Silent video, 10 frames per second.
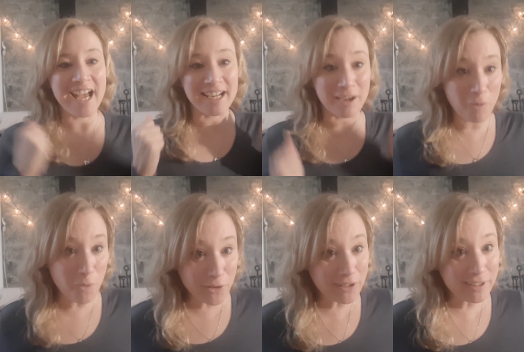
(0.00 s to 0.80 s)
and I
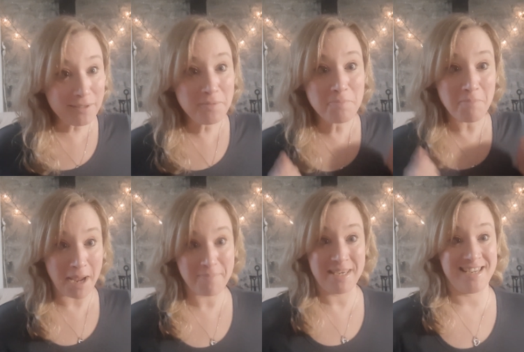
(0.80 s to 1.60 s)
ordered
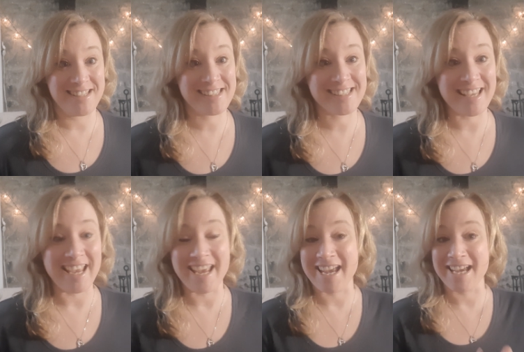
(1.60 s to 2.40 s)
my piece
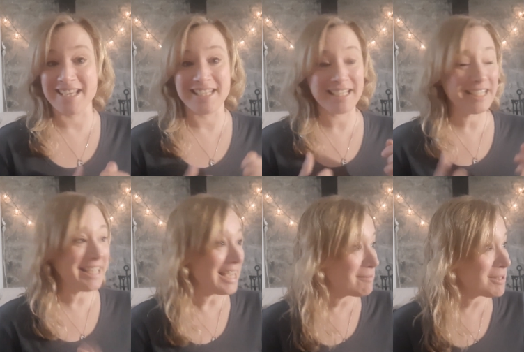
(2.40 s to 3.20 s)
and it
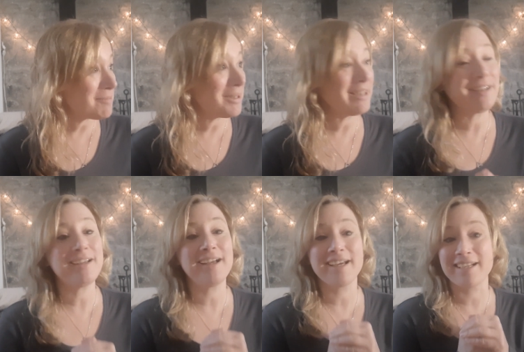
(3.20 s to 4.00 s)
came in the
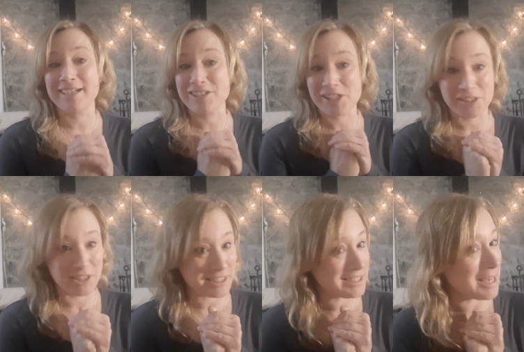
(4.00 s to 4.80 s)
mail and I just
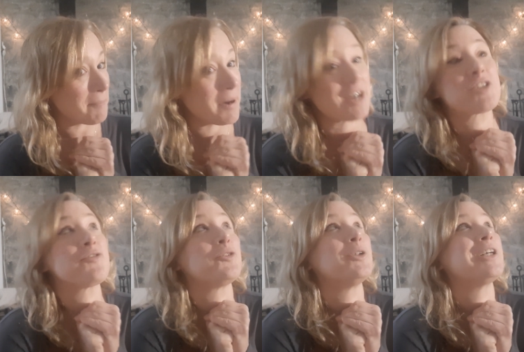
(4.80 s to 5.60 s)
looked at that box
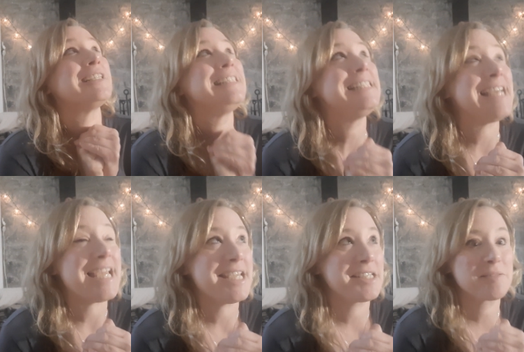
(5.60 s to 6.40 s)
for
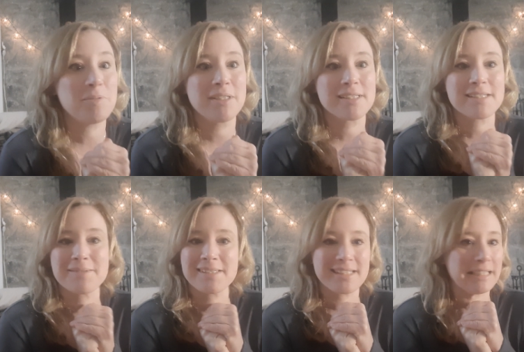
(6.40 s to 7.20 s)
days because I
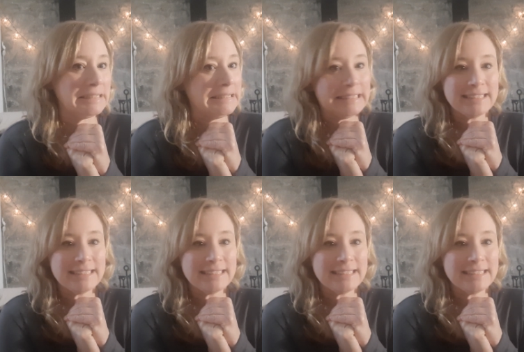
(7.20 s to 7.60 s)
was like,